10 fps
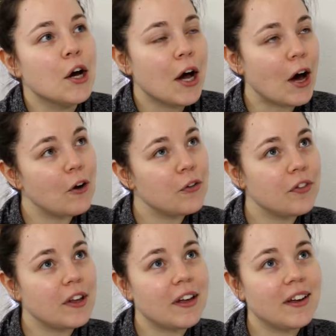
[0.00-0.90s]

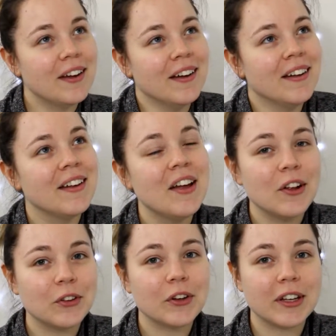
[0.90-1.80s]
healthy
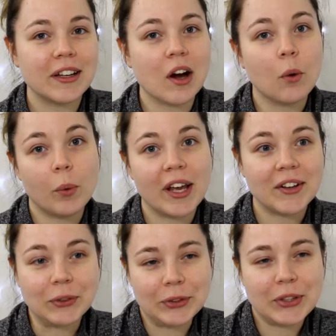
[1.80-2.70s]
looking
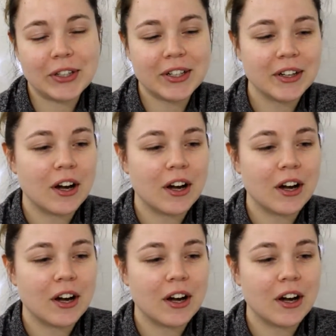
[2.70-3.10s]
awake look.